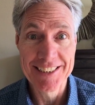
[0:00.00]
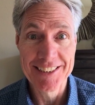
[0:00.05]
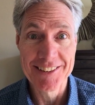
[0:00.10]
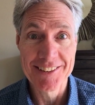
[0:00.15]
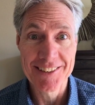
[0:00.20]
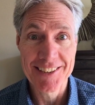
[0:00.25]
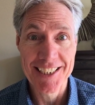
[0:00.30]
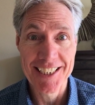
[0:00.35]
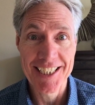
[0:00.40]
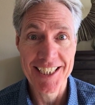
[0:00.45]

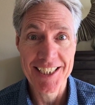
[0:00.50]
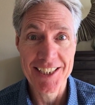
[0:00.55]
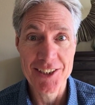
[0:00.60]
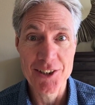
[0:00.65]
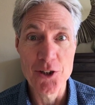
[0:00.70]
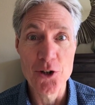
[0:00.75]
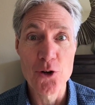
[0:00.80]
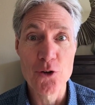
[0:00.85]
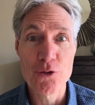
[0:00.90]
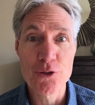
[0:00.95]

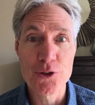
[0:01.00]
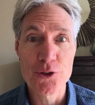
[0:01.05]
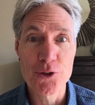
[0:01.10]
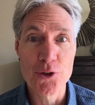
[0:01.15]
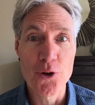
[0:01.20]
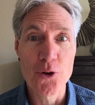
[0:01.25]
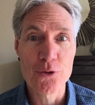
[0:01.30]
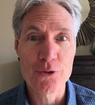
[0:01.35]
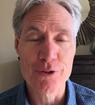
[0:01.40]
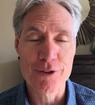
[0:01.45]
Okay, over
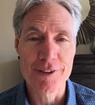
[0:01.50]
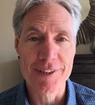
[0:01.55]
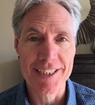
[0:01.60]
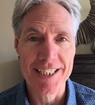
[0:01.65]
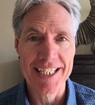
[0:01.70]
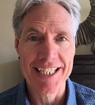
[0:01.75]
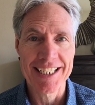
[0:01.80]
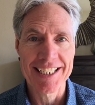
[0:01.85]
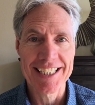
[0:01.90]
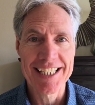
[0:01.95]
and over
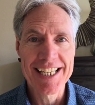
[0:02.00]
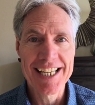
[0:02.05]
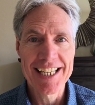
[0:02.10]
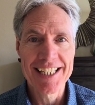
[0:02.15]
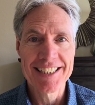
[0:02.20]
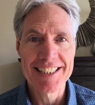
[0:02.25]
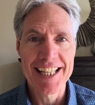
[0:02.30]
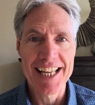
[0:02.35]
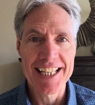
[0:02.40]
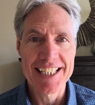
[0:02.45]
again
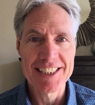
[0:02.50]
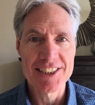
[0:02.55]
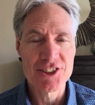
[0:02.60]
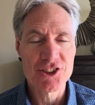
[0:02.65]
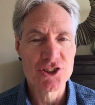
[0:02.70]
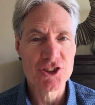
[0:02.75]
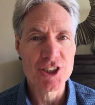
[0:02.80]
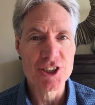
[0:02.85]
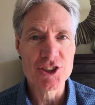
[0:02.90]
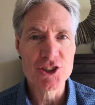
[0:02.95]
that
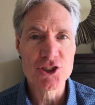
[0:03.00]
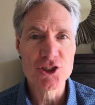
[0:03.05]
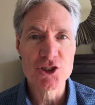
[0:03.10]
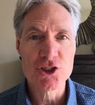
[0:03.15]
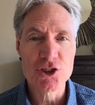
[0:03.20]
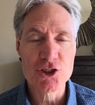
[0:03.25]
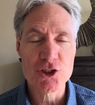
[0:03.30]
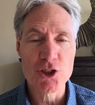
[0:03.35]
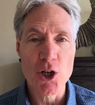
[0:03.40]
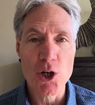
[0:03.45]
is just
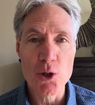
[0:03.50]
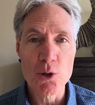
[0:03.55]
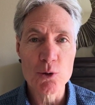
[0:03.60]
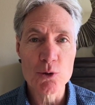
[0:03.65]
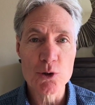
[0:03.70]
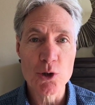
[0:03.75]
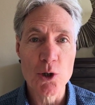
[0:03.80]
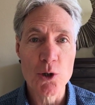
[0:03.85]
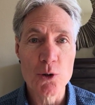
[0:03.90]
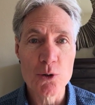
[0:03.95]

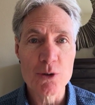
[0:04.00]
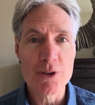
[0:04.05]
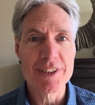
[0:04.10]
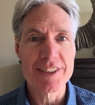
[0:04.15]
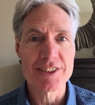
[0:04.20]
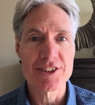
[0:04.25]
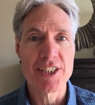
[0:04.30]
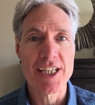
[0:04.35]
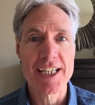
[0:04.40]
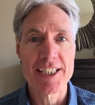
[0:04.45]
so
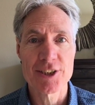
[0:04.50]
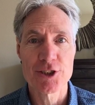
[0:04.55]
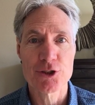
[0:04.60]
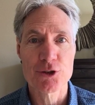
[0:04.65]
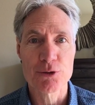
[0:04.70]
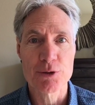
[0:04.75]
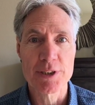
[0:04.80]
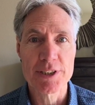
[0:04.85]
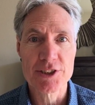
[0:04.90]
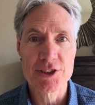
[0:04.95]
totally
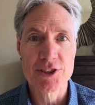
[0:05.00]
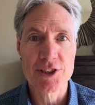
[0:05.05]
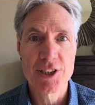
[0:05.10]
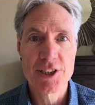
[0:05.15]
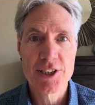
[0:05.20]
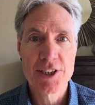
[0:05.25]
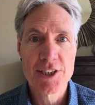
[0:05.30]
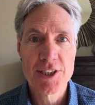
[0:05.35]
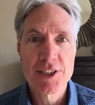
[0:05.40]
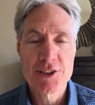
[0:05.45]
dangerous
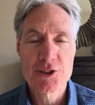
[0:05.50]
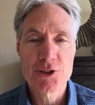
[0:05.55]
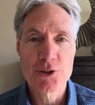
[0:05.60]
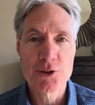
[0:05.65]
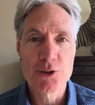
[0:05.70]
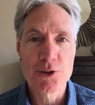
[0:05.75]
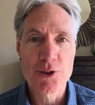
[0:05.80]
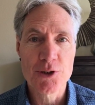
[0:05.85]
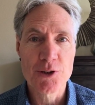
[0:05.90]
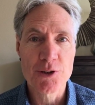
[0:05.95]

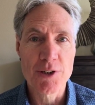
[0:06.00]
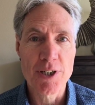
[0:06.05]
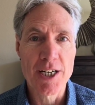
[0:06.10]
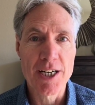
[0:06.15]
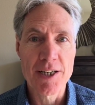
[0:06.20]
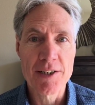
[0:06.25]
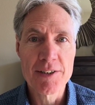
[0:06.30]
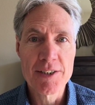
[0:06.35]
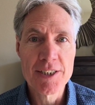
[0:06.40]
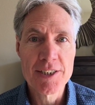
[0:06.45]
to
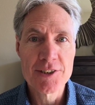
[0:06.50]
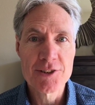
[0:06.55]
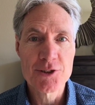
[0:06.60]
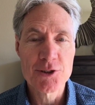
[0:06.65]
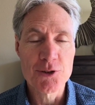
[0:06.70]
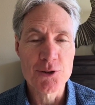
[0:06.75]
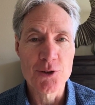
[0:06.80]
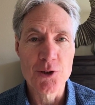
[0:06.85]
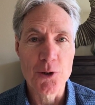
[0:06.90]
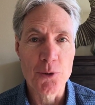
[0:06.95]

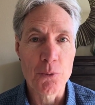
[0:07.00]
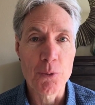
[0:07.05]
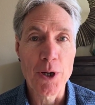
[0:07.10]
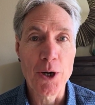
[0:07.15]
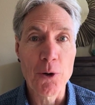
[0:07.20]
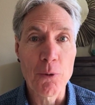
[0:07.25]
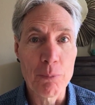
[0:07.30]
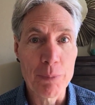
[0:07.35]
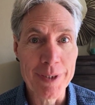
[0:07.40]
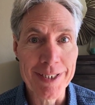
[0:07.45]
their
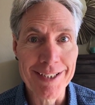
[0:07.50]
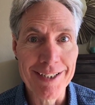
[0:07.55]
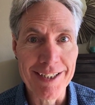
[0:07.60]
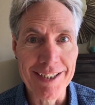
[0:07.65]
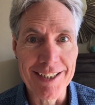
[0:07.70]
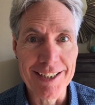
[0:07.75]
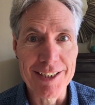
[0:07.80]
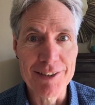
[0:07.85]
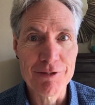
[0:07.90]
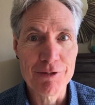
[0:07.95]

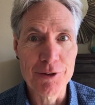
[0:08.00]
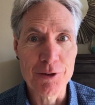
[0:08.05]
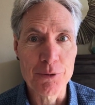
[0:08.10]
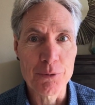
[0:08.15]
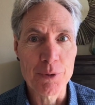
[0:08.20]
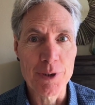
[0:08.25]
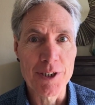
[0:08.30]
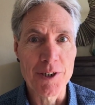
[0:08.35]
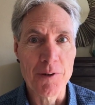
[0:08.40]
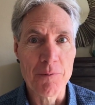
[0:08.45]
well-being, if you
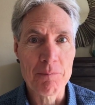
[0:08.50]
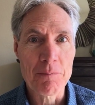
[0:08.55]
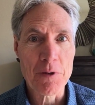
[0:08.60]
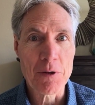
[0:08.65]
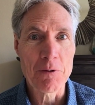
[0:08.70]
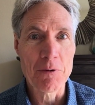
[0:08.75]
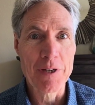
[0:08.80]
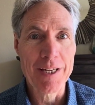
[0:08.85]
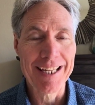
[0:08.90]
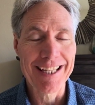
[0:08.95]
will.
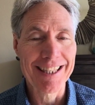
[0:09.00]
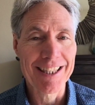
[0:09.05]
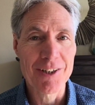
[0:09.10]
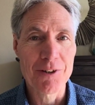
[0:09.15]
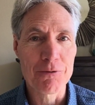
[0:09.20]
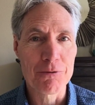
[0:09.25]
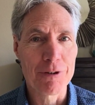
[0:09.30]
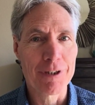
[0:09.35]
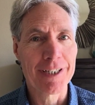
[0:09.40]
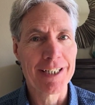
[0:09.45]
Okay,
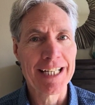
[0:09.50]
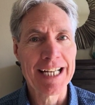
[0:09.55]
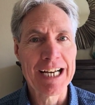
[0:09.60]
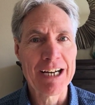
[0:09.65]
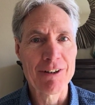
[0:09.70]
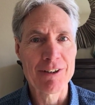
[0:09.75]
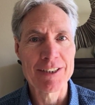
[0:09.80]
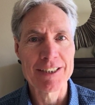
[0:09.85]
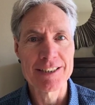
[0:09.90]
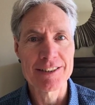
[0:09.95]
they'll run
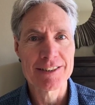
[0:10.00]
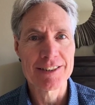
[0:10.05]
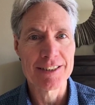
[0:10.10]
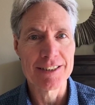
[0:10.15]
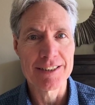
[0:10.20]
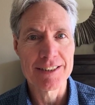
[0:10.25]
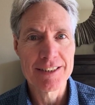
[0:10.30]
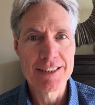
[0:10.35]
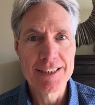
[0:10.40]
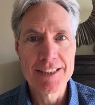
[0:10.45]
out
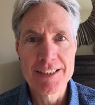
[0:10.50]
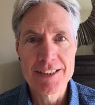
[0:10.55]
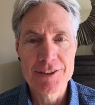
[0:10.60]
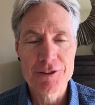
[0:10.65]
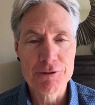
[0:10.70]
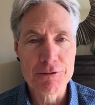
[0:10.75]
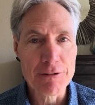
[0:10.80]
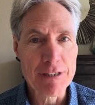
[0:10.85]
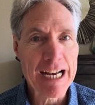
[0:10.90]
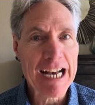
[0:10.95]
into
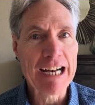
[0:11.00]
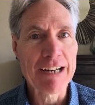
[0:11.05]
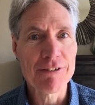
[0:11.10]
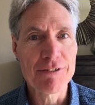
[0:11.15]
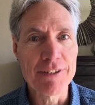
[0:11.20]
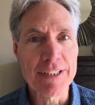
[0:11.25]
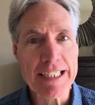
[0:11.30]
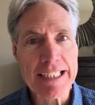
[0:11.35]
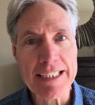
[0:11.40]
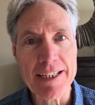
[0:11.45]

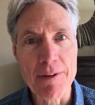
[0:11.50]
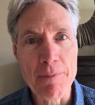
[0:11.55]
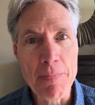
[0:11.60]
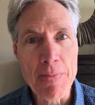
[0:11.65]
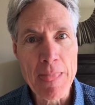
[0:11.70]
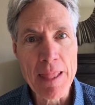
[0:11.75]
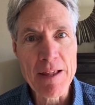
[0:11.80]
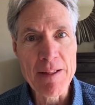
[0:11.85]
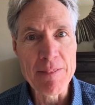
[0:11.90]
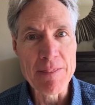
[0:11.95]
traffic.
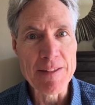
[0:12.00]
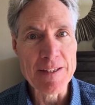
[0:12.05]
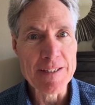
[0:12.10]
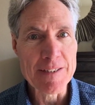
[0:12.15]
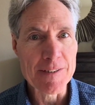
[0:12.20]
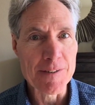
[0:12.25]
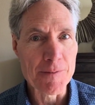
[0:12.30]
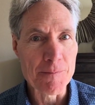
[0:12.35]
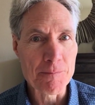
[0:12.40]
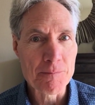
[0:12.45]

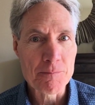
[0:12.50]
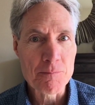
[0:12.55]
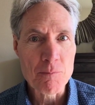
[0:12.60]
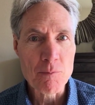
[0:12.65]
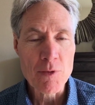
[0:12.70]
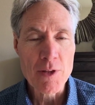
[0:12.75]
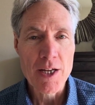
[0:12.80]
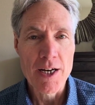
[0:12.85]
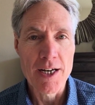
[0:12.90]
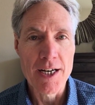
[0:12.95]
They'll
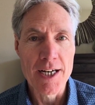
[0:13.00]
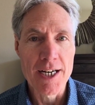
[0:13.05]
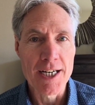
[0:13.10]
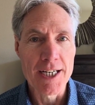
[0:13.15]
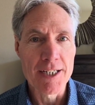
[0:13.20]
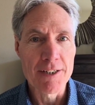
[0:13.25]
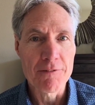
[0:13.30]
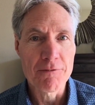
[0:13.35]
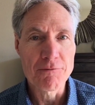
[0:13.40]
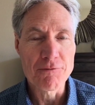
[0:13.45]

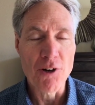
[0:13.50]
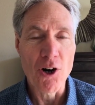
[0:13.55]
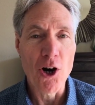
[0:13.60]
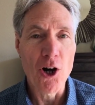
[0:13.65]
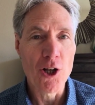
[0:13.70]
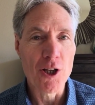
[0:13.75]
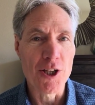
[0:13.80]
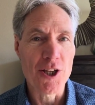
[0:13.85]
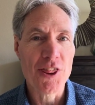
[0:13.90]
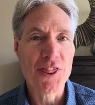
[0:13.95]

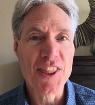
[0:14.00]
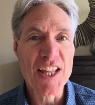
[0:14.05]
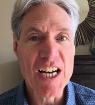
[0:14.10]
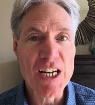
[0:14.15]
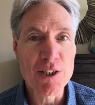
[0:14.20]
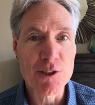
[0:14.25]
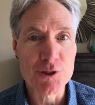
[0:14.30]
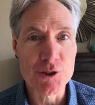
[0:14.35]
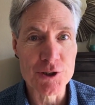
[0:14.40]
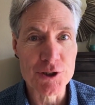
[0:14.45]
fall
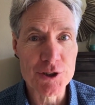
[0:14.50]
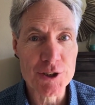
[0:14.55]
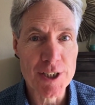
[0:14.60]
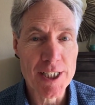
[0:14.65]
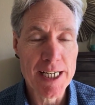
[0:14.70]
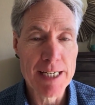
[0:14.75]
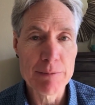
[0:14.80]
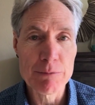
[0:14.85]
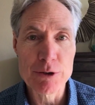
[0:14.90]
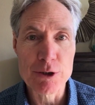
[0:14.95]
1,000
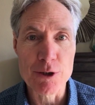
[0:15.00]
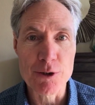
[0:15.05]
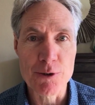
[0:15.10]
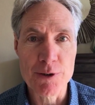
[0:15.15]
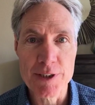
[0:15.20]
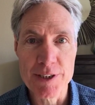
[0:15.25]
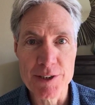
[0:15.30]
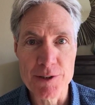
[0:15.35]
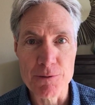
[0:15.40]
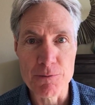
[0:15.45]
times
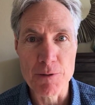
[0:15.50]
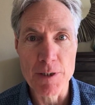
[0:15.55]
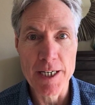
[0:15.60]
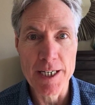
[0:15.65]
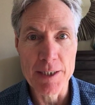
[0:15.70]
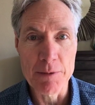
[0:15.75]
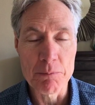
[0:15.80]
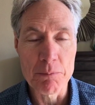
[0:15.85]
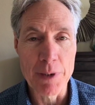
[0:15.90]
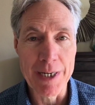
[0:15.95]
learning to
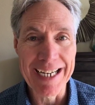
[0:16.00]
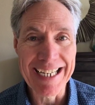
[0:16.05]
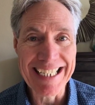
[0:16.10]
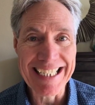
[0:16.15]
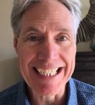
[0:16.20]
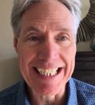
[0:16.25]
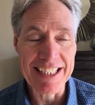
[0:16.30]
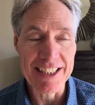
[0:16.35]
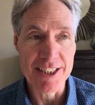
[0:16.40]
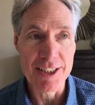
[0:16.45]
ride a
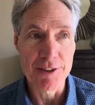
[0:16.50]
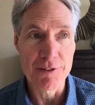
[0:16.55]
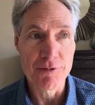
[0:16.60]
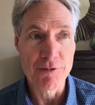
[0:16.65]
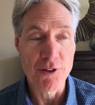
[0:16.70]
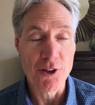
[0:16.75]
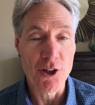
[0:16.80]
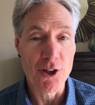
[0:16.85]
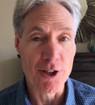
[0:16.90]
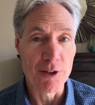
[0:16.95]
bike. They'll
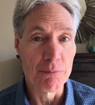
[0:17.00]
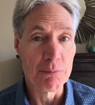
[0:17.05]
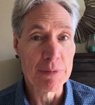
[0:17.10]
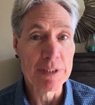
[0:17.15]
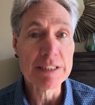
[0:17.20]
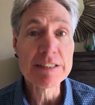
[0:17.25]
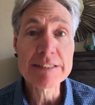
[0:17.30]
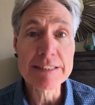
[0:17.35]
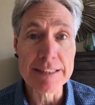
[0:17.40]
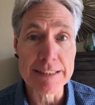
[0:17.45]
fall
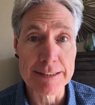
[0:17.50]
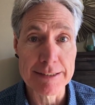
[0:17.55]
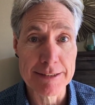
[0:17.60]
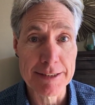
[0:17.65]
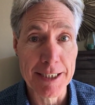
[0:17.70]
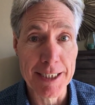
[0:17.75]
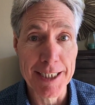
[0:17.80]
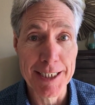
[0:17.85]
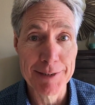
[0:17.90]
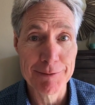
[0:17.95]
1,000,000
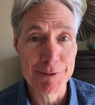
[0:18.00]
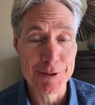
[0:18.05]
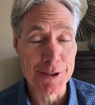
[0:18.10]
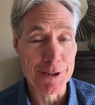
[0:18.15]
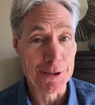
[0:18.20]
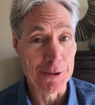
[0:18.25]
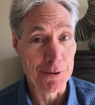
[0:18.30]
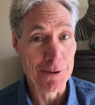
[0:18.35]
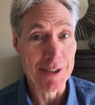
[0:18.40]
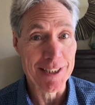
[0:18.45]
times
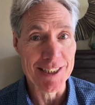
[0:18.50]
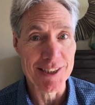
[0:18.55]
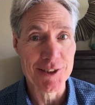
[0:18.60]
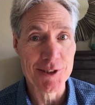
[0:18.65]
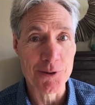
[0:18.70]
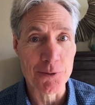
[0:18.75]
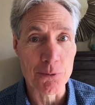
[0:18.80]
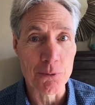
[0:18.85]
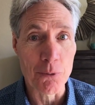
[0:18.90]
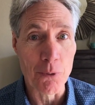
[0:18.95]
learning
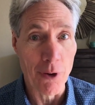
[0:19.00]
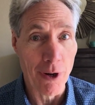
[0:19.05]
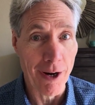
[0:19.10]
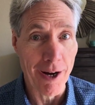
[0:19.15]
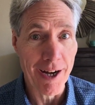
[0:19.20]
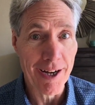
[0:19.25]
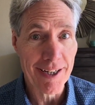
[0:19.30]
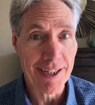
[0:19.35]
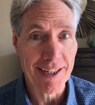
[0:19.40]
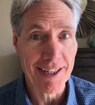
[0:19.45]
to
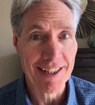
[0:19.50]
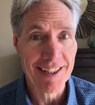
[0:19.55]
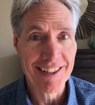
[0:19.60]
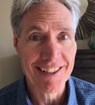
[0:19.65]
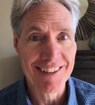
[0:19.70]
walk.